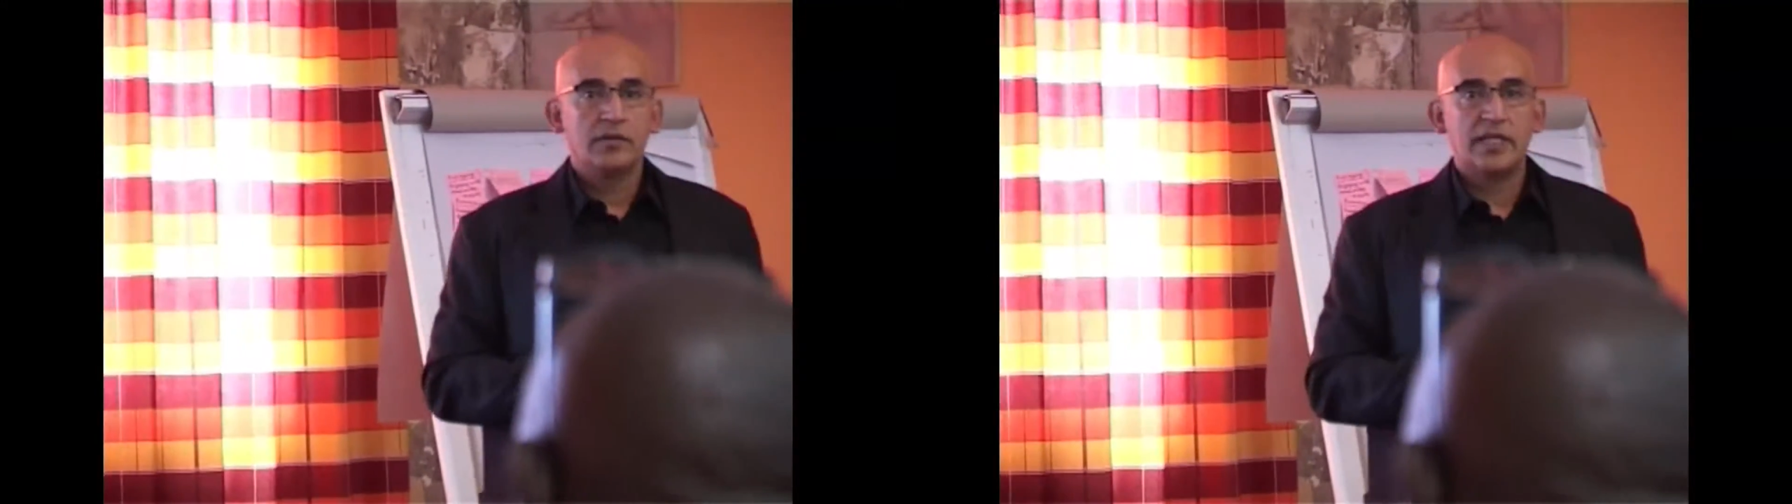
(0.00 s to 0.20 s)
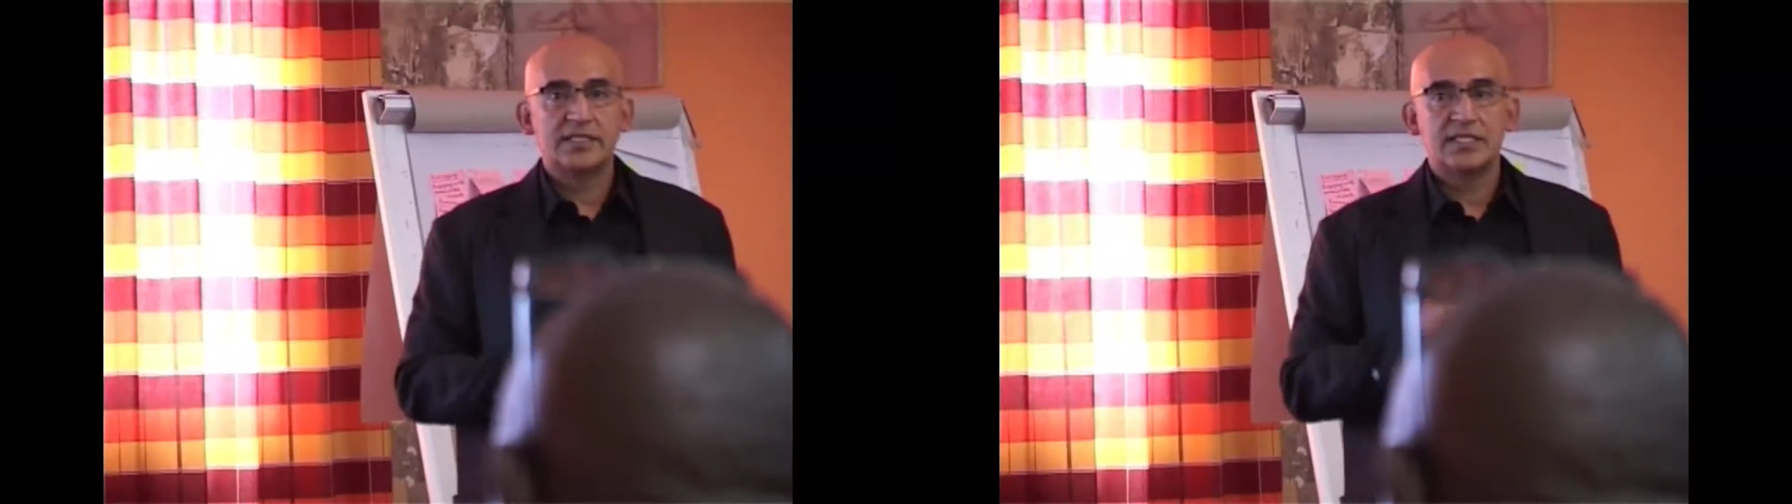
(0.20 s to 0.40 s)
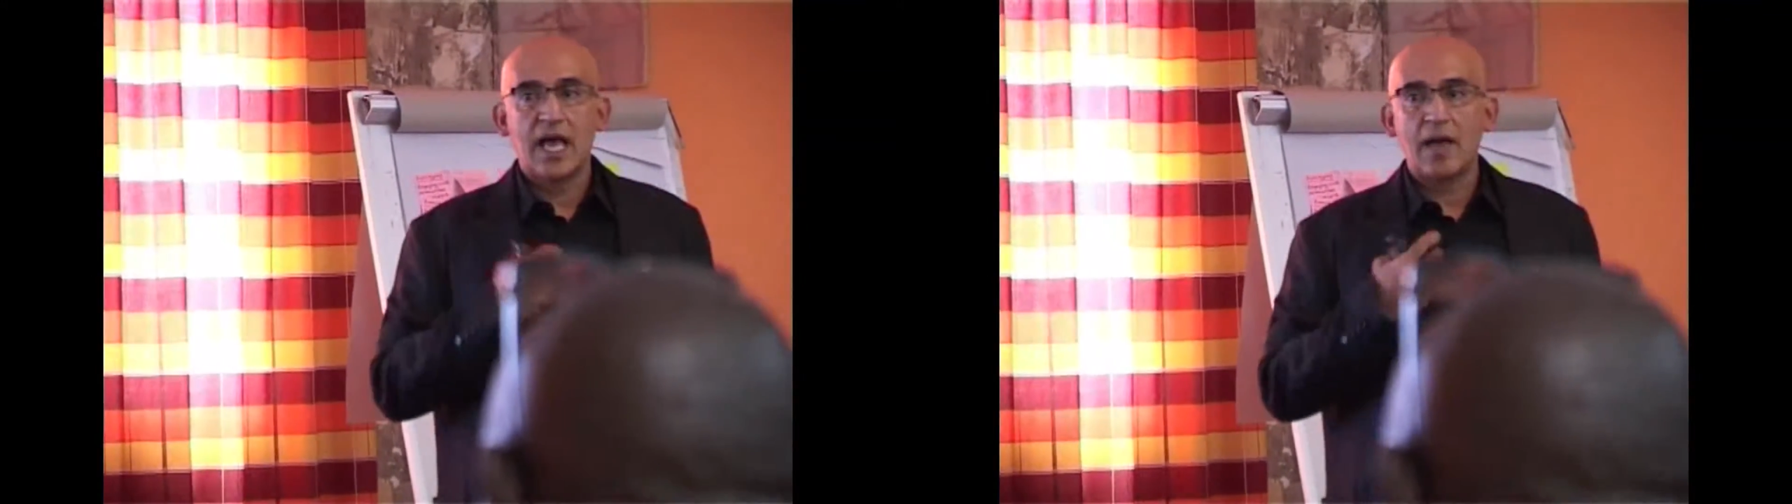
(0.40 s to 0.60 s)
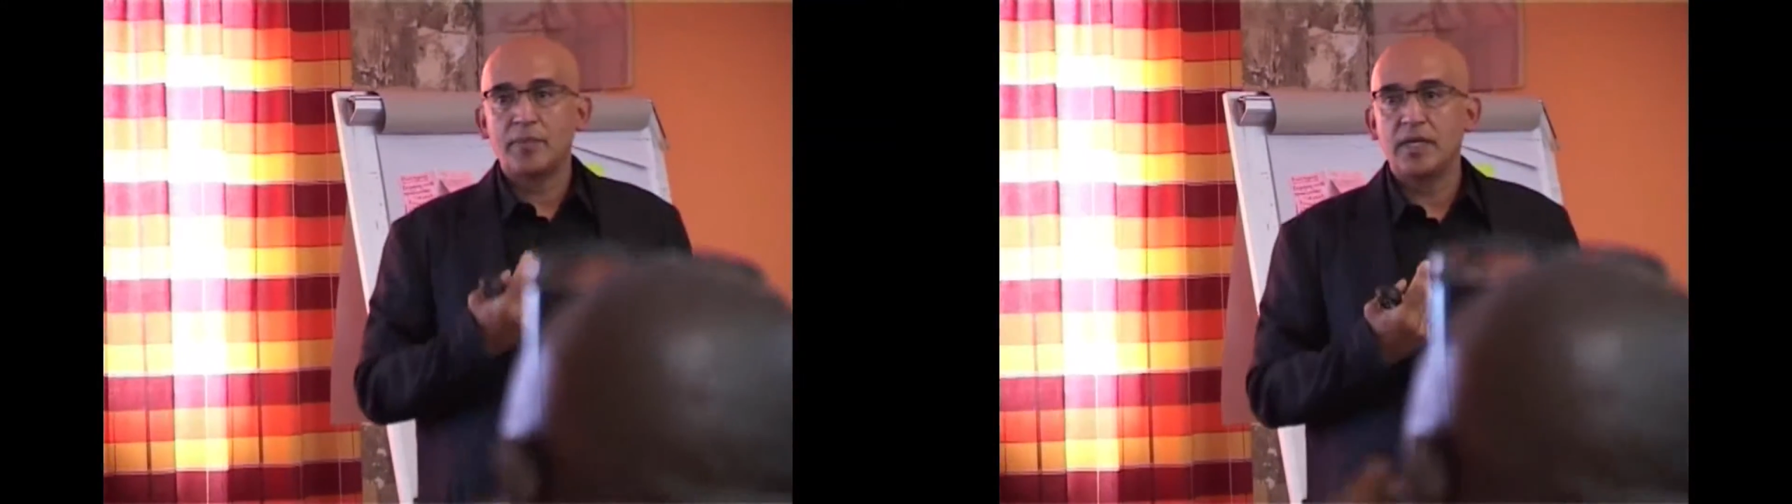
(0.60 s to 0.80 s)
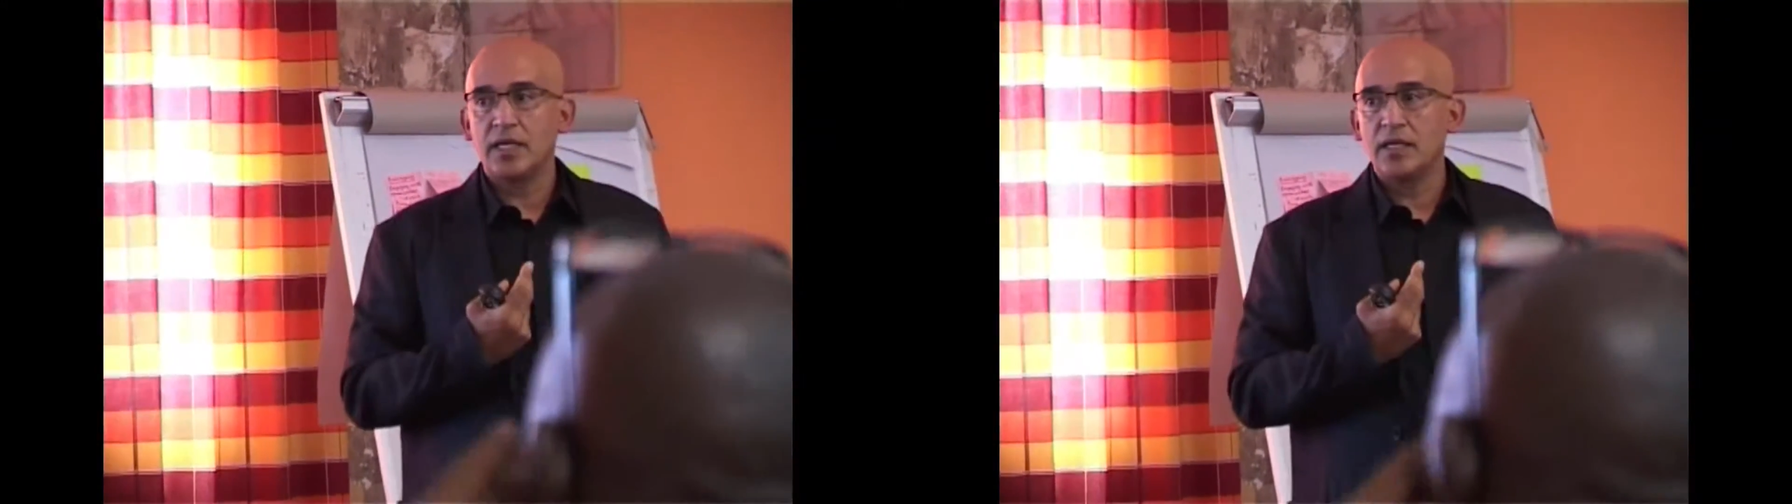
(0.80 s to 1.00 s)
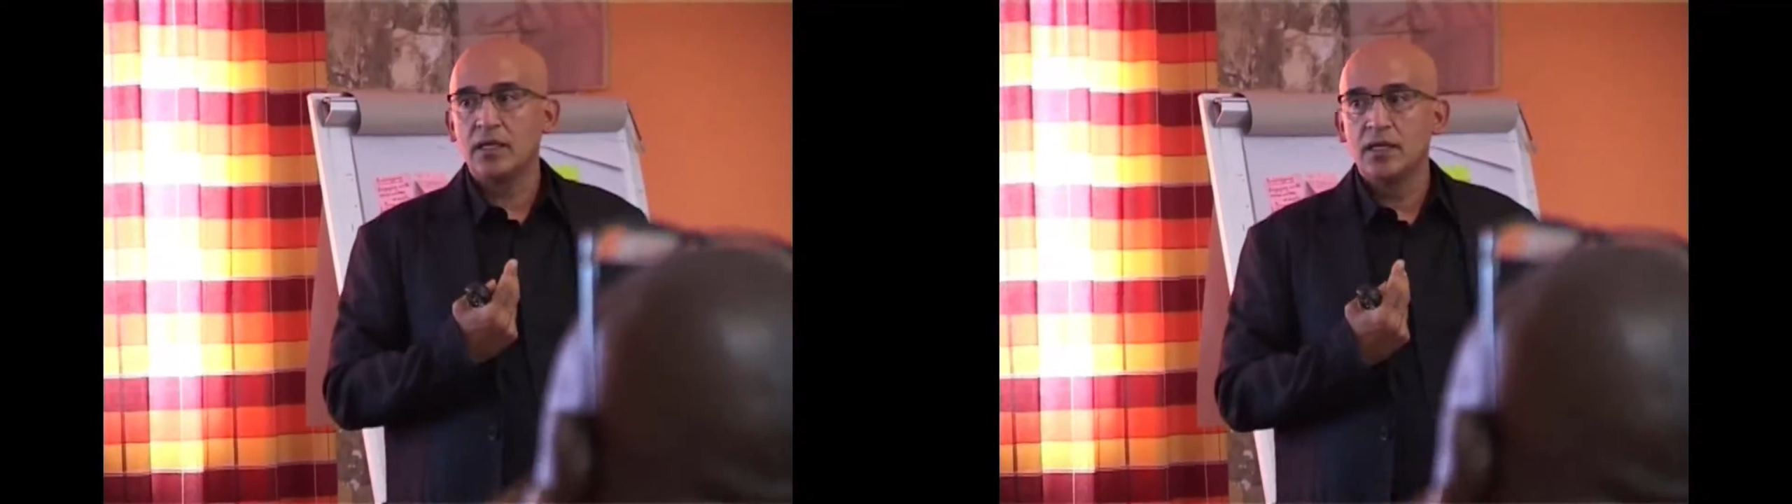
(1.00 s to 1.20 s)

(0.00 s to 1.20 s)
that's happening